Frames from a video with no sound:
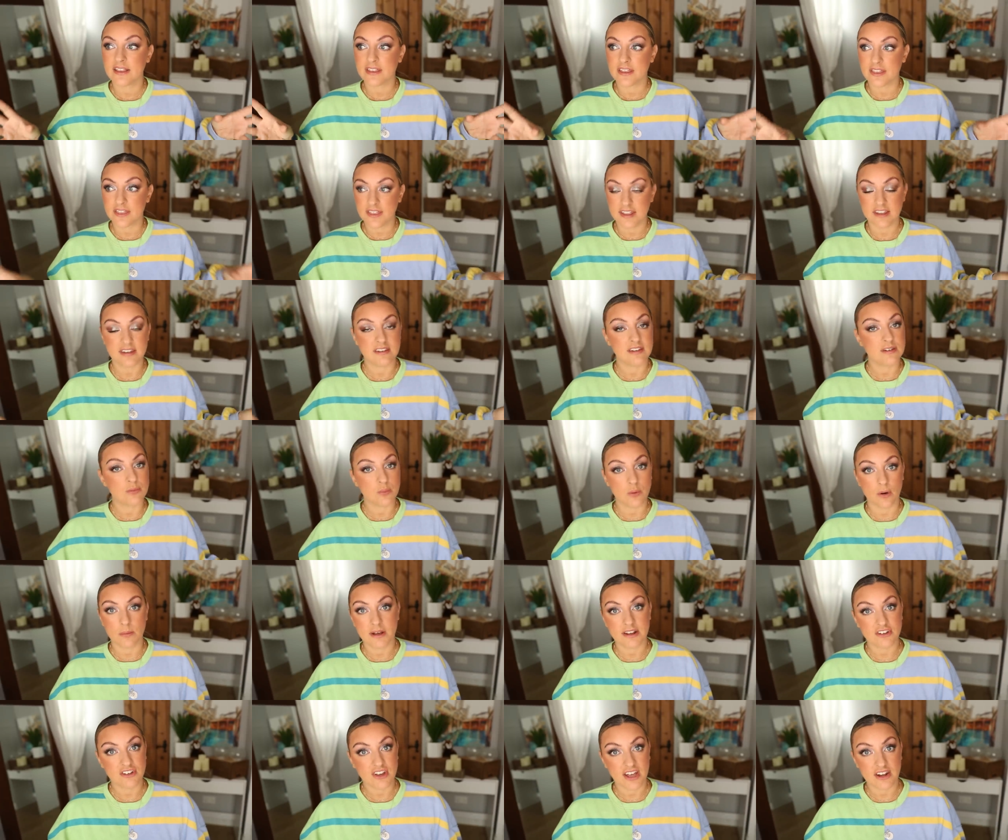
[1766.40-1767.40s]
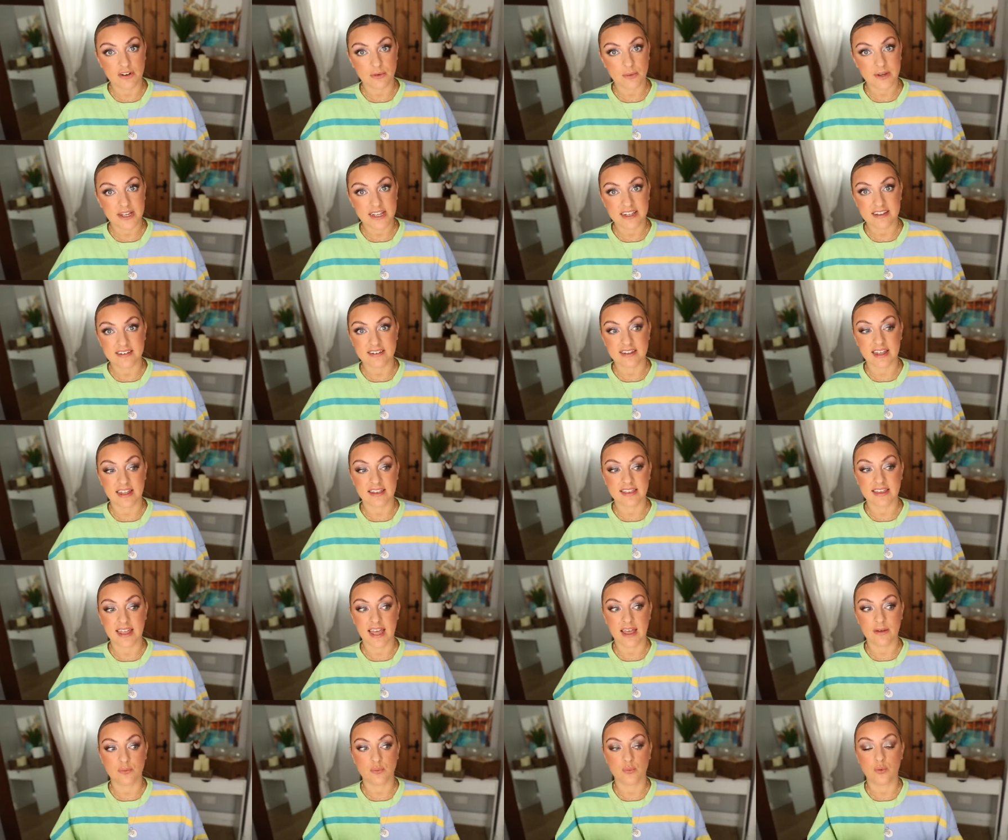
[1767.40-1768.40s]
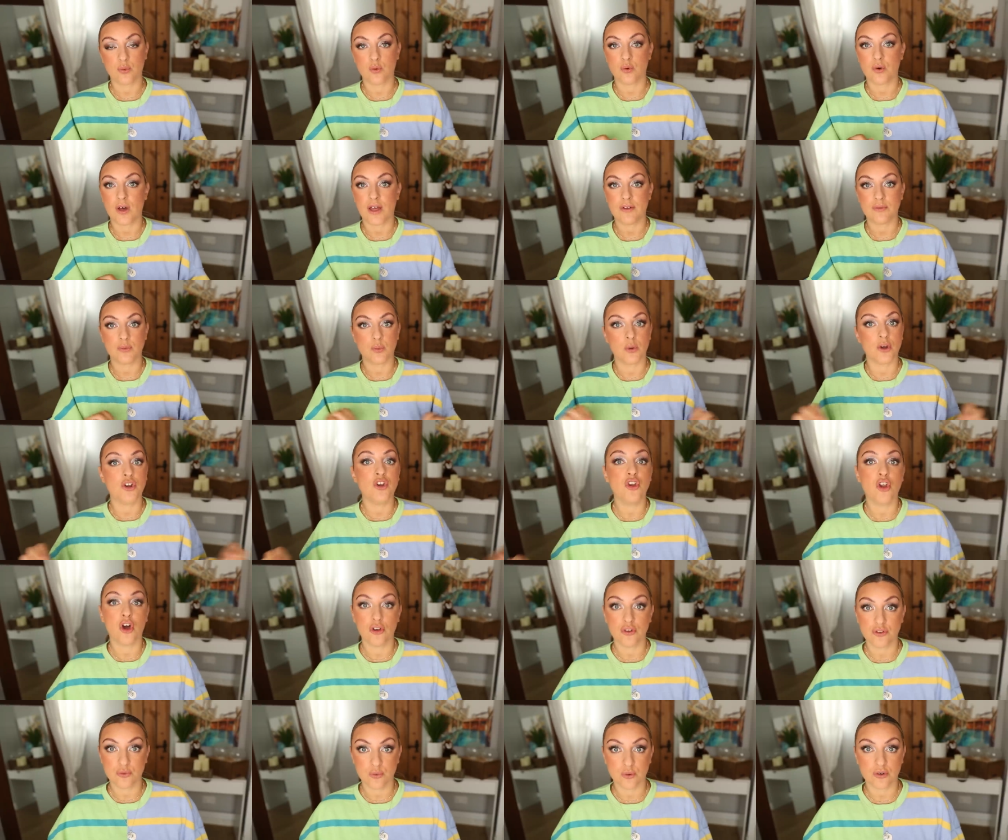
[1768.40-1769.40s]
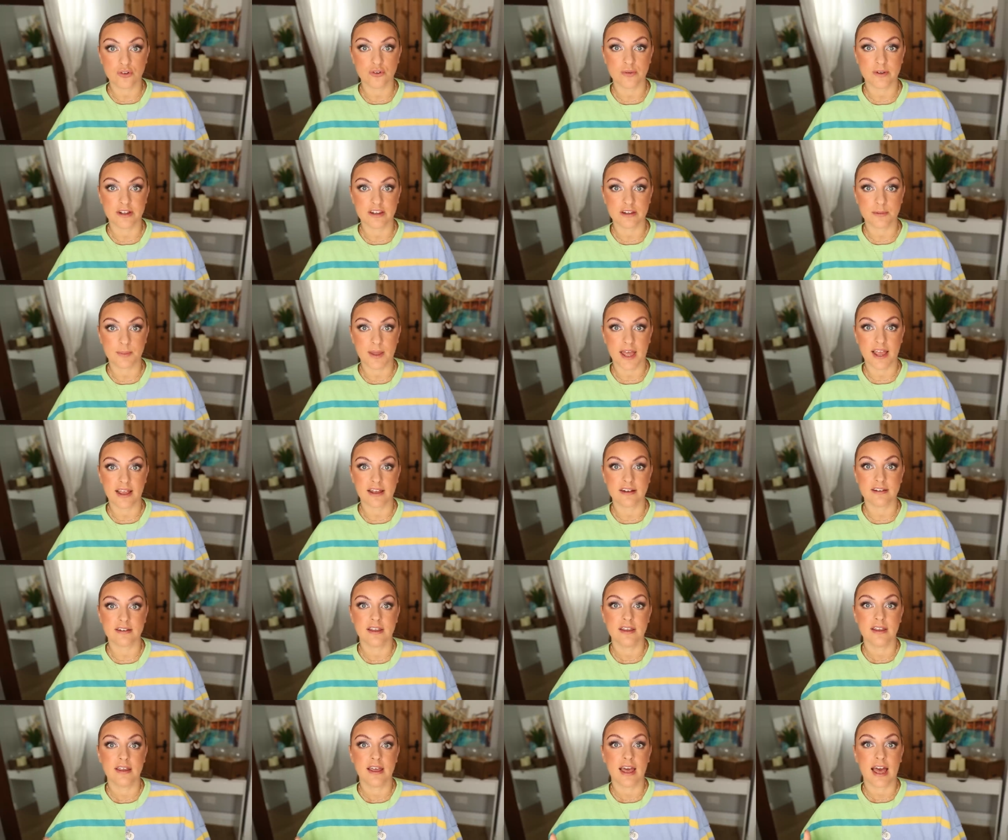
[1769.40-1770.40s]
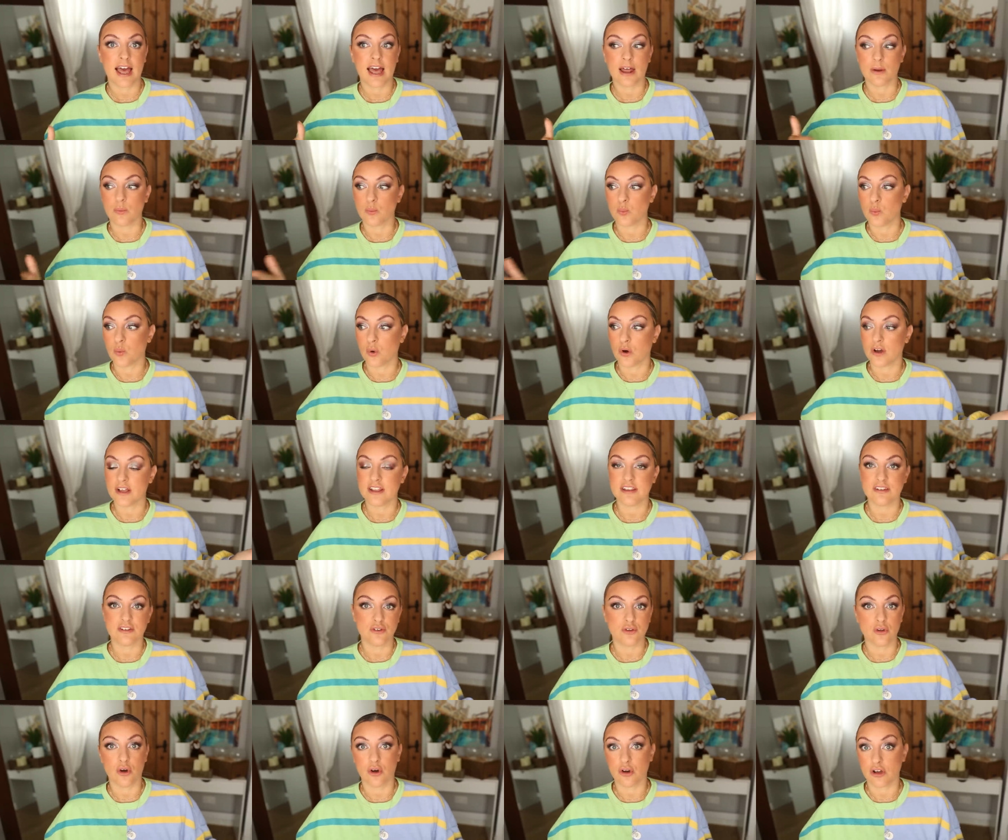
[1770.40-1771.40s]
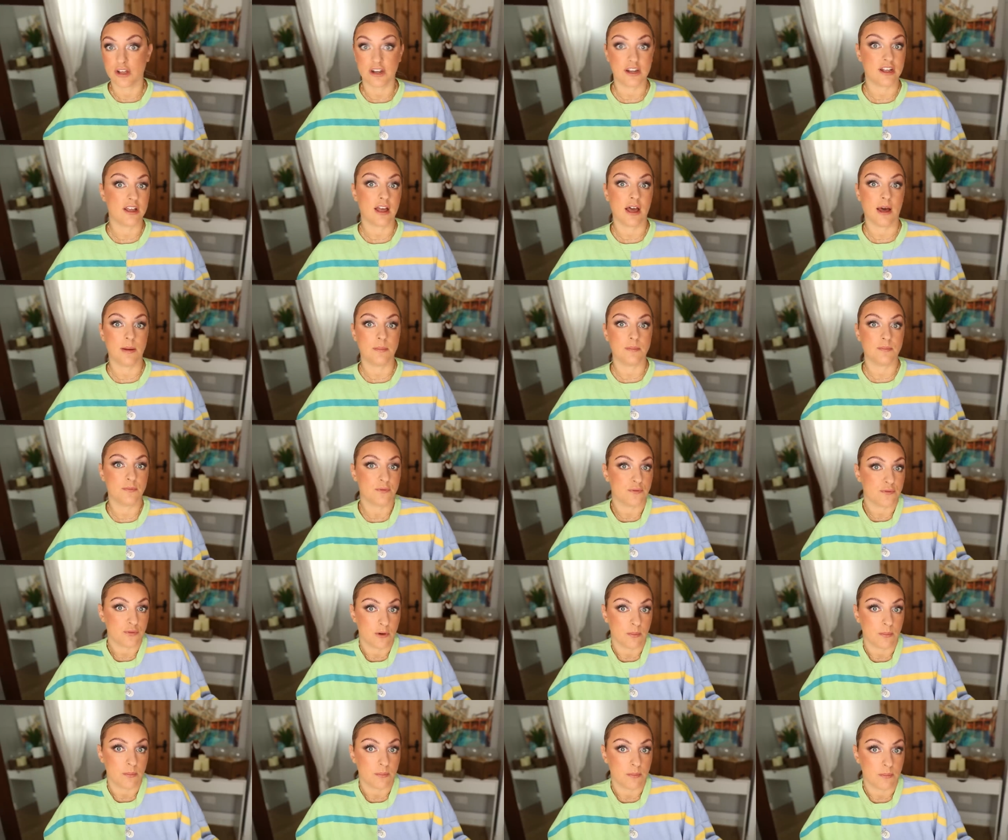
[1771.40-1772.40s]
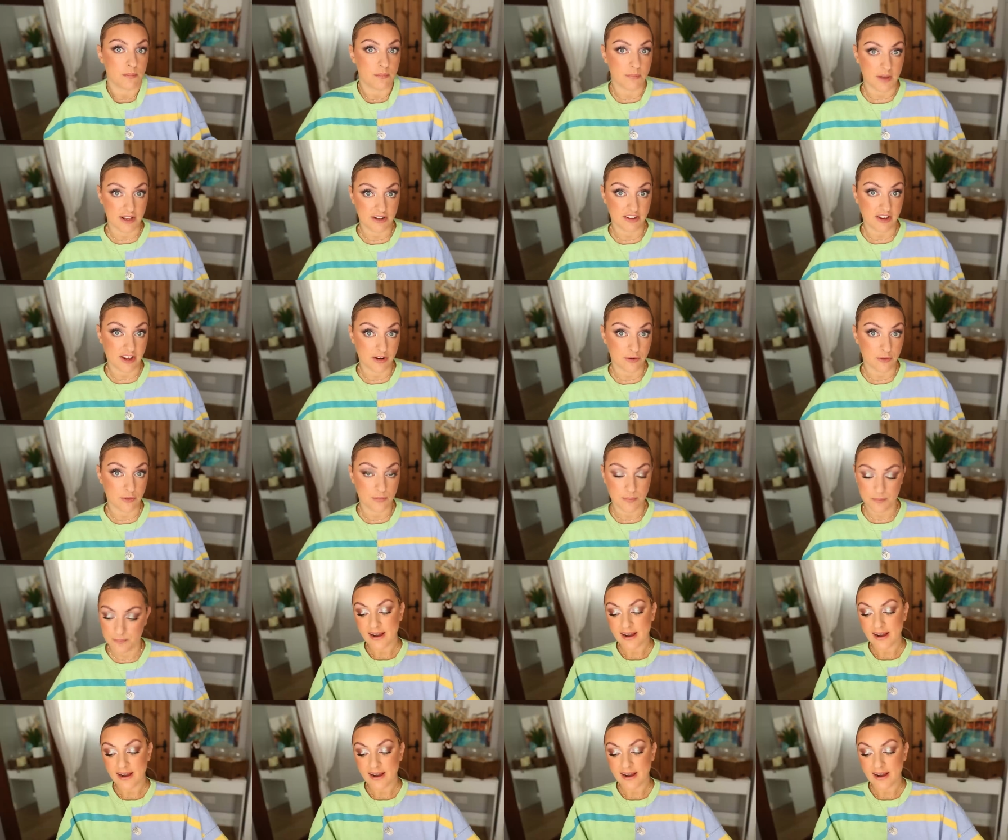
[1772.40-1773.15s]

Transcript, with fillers: that this is what my channel is, and therefore everyone knows what to expect and what is not going to come from my channel.